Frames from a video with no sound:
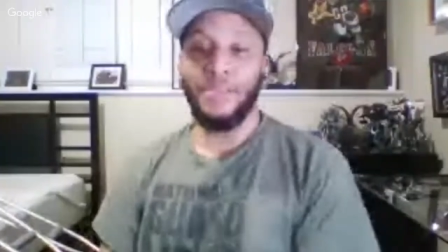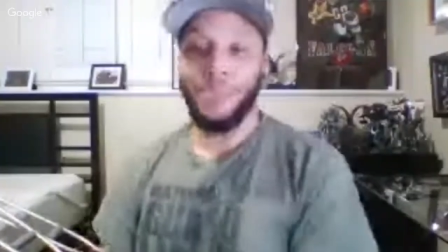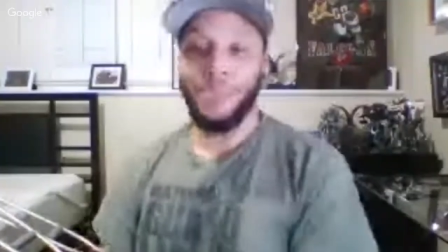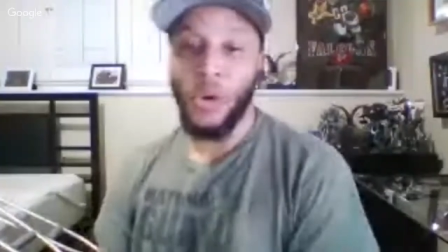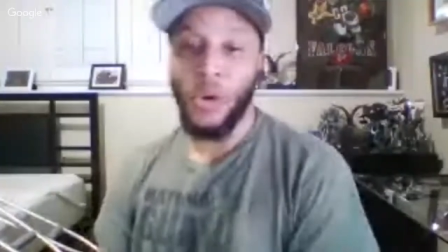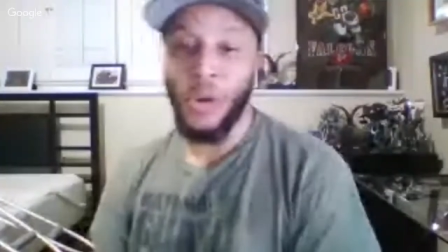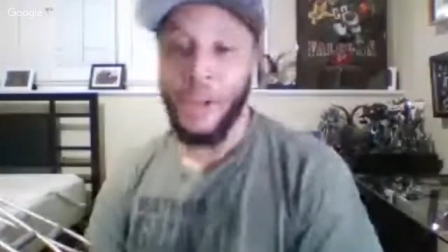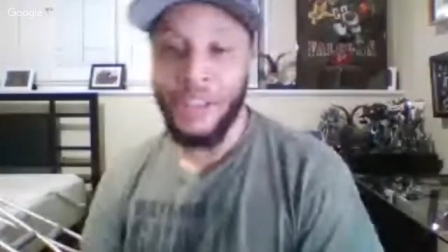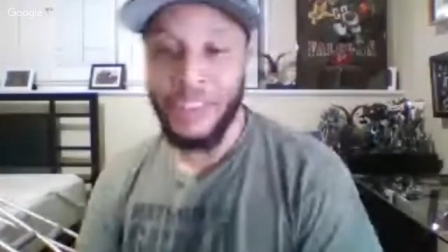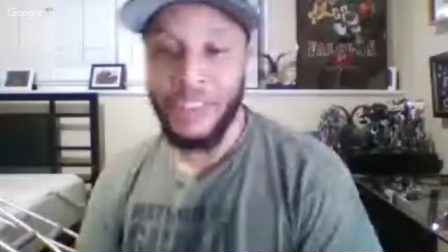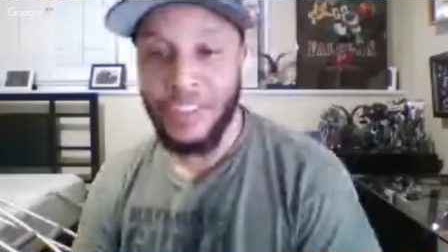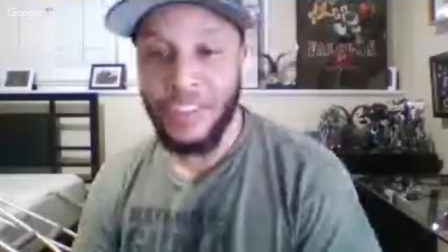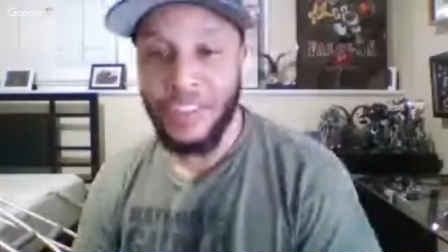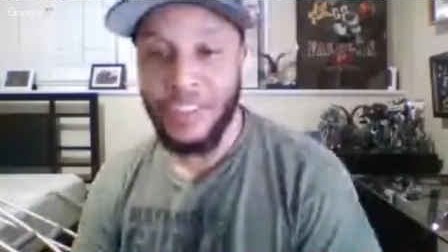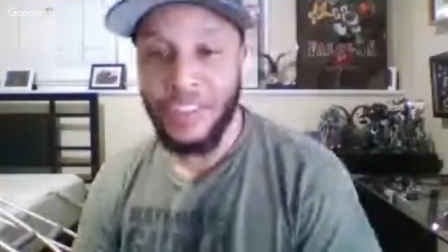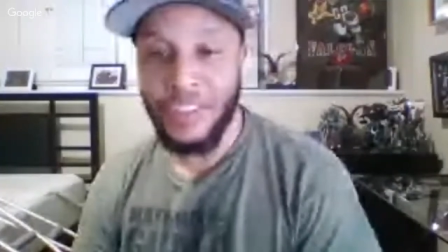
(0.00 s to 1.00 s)

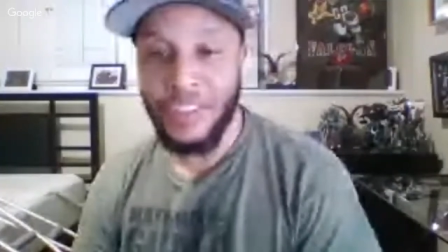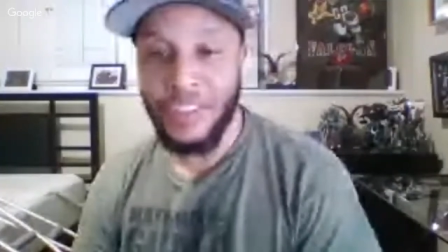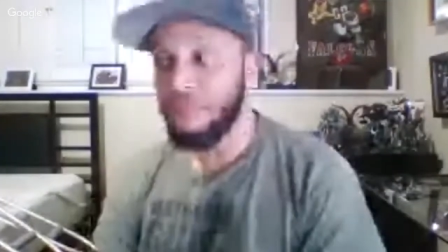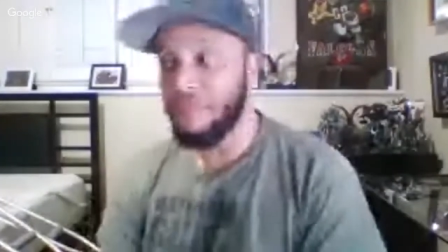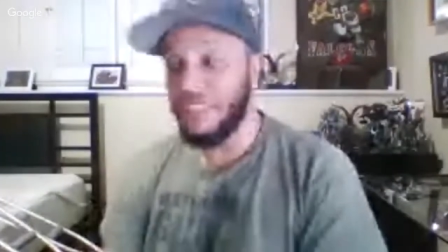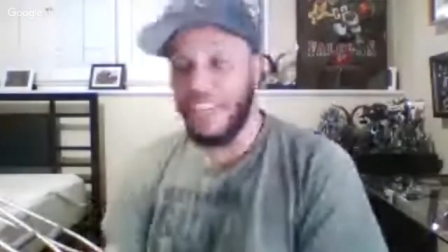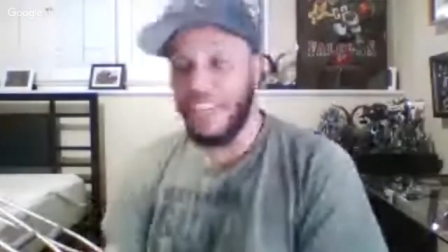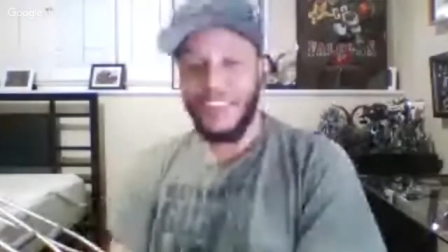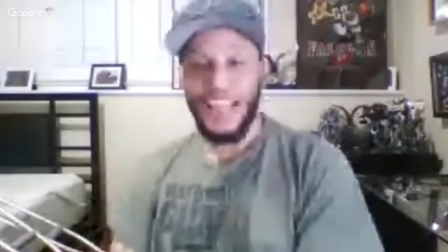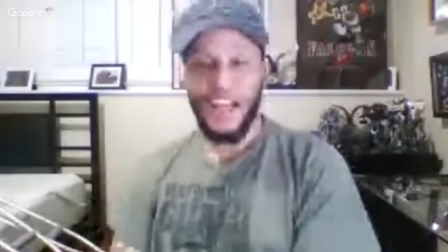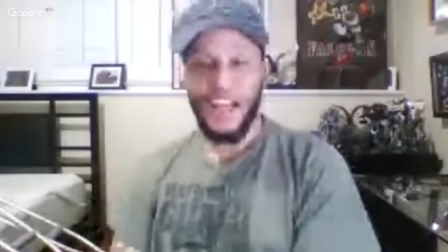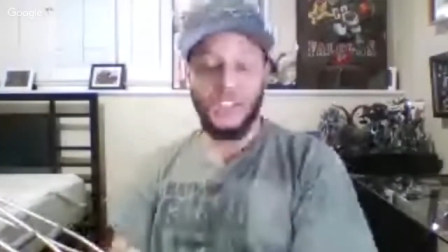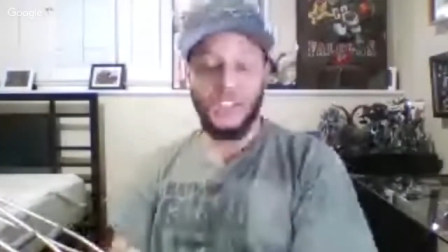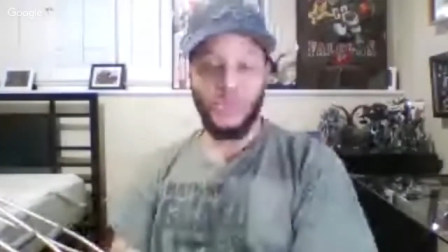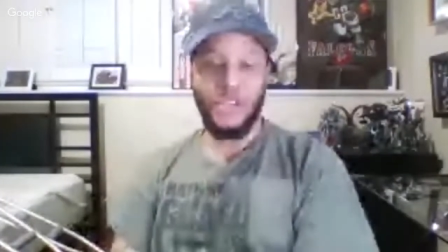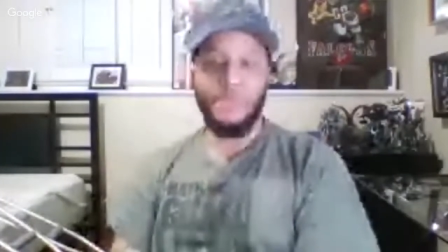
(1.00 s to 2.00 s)
points, 10,000
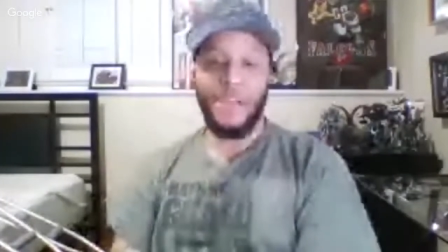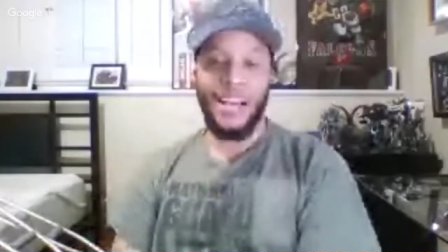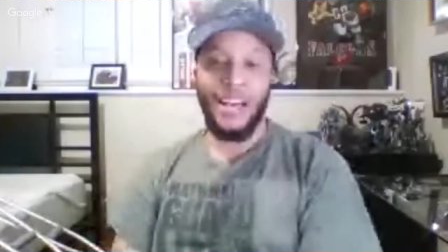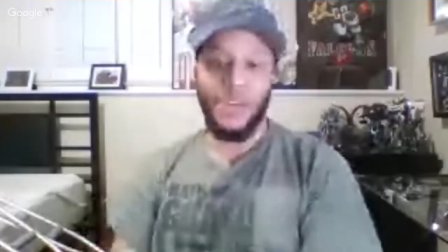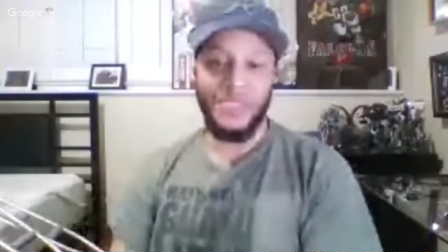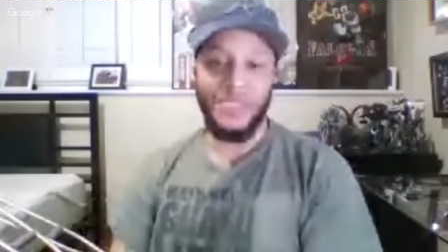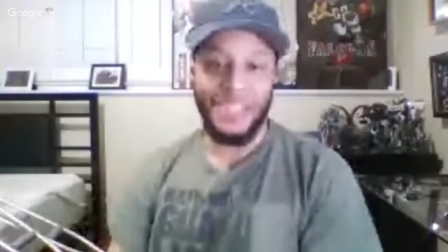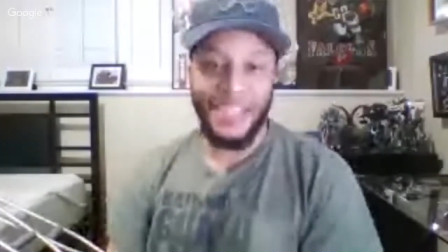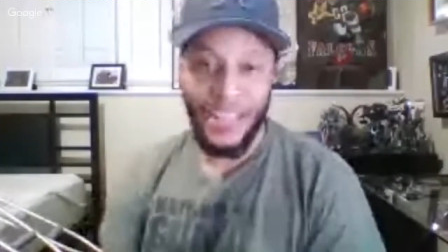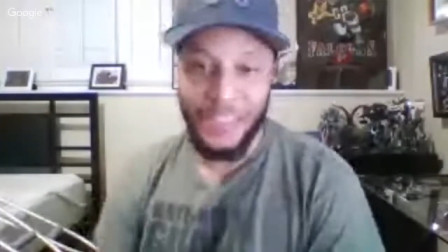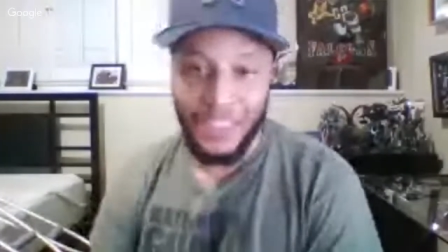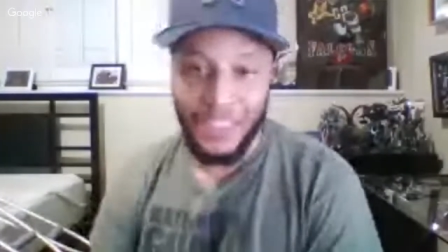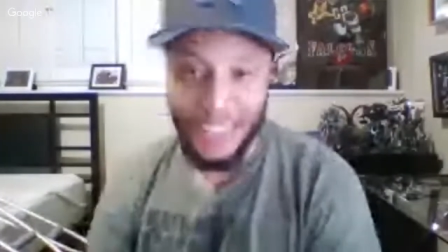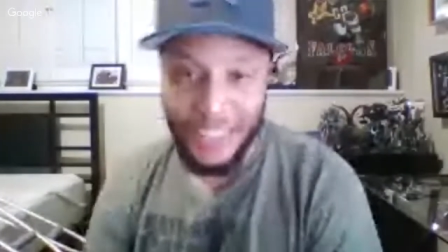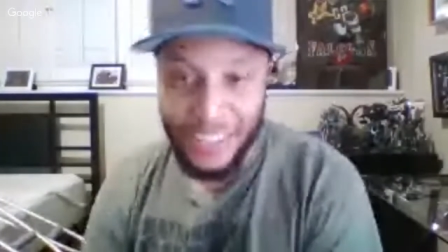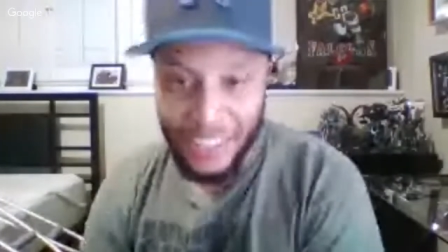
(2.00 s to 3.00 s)
rebounds, 10,000
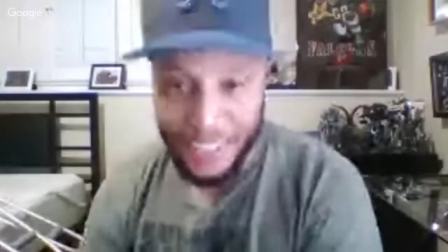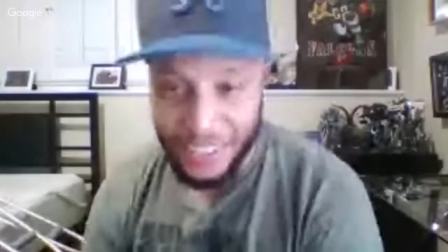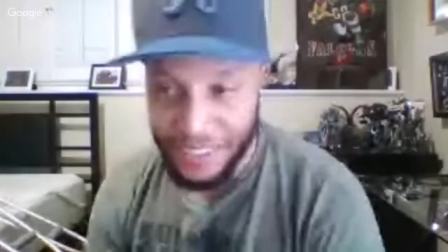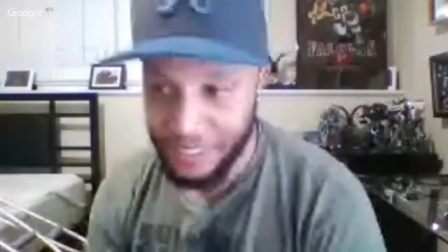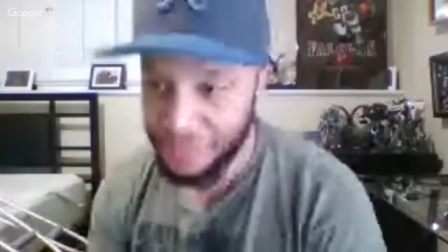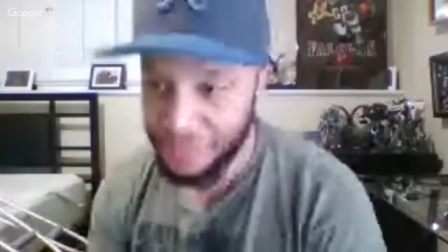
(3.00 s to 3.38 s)
assists.